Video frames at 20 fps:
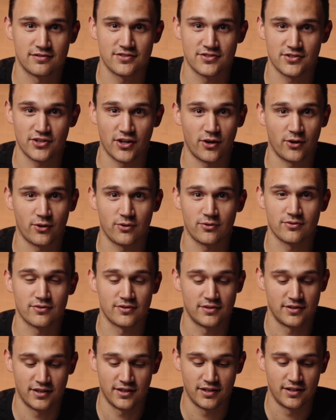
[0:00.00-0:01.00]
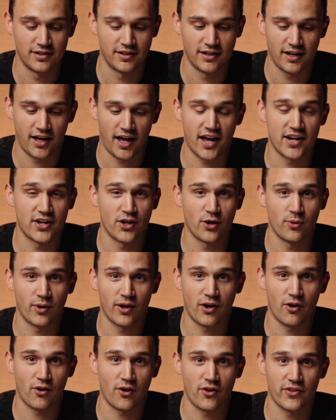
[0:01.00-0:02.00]
so I know
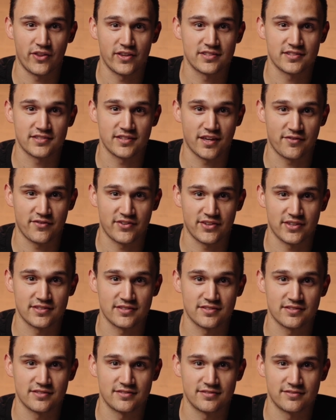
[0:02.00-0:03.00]
what all this stuff is.